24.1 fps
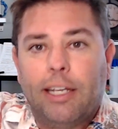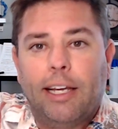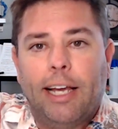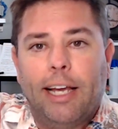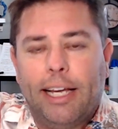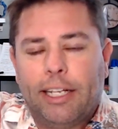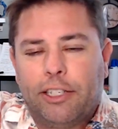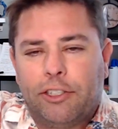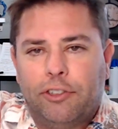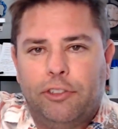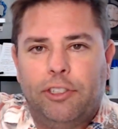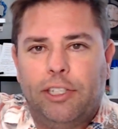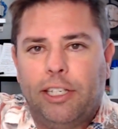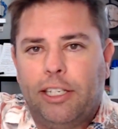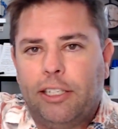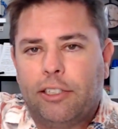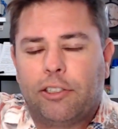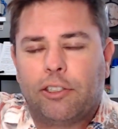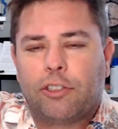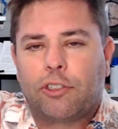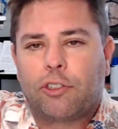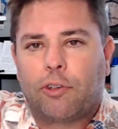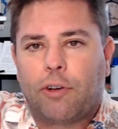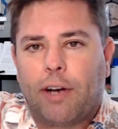It's
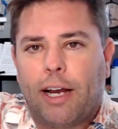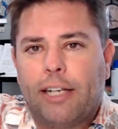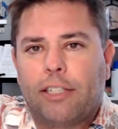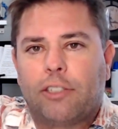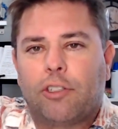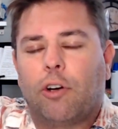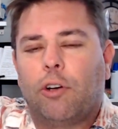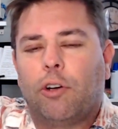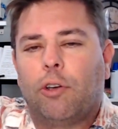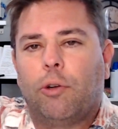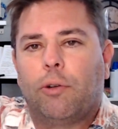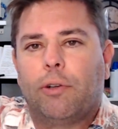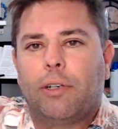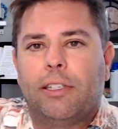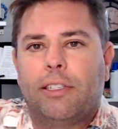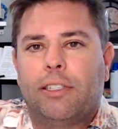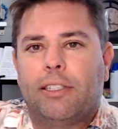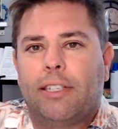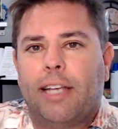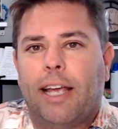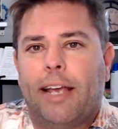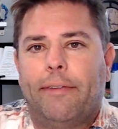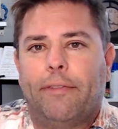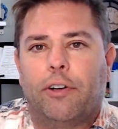Jesus Christ, our Lord and
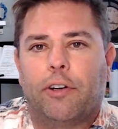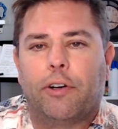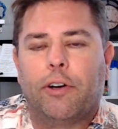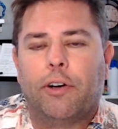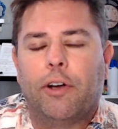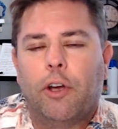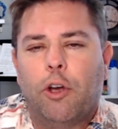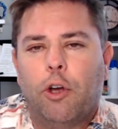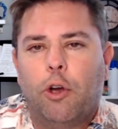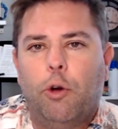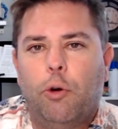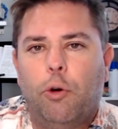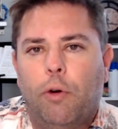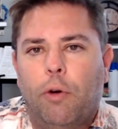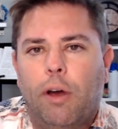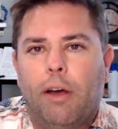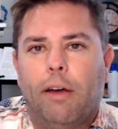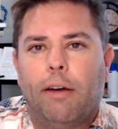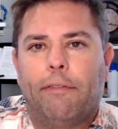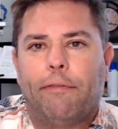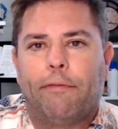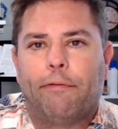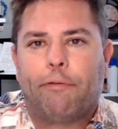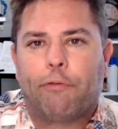Savior, who
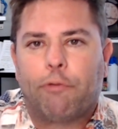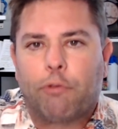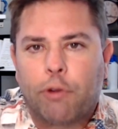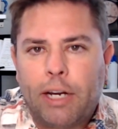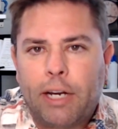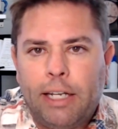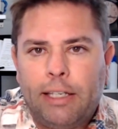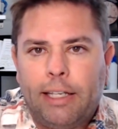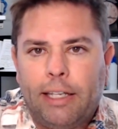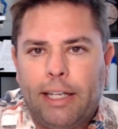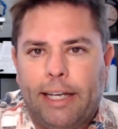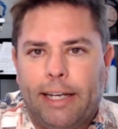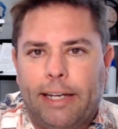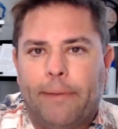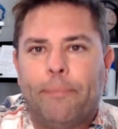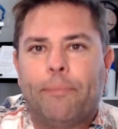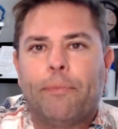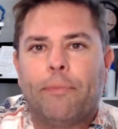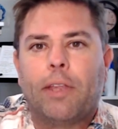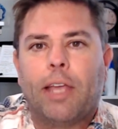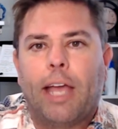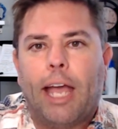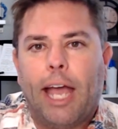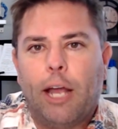freely
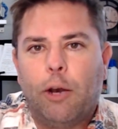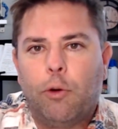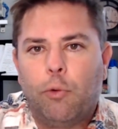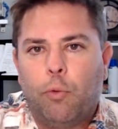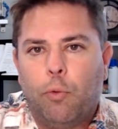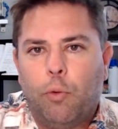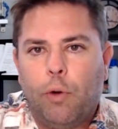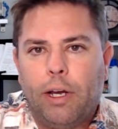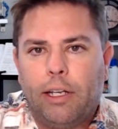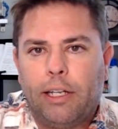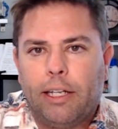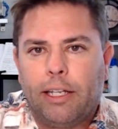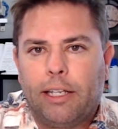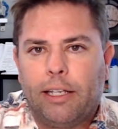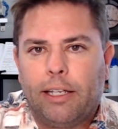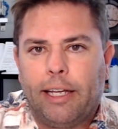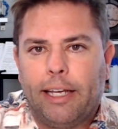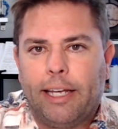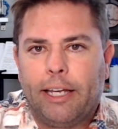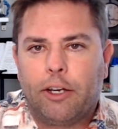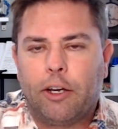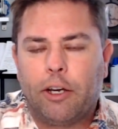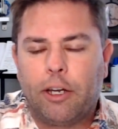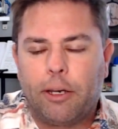and willingly,
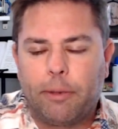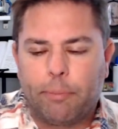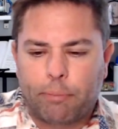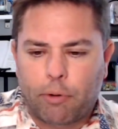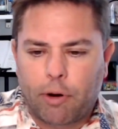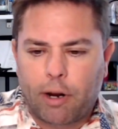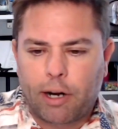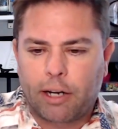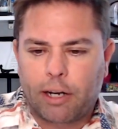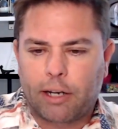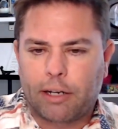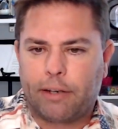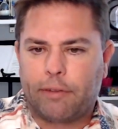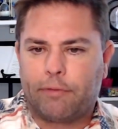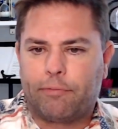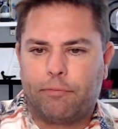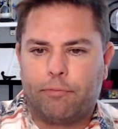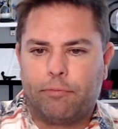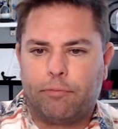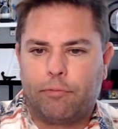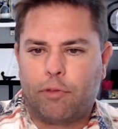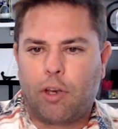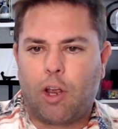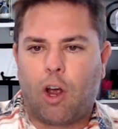he could have brought an
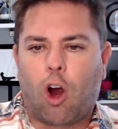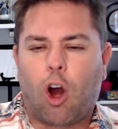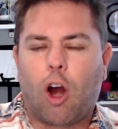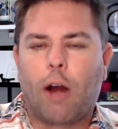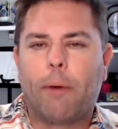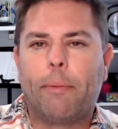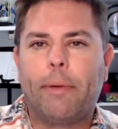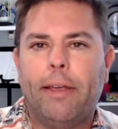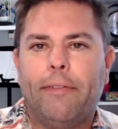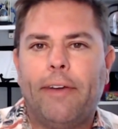army of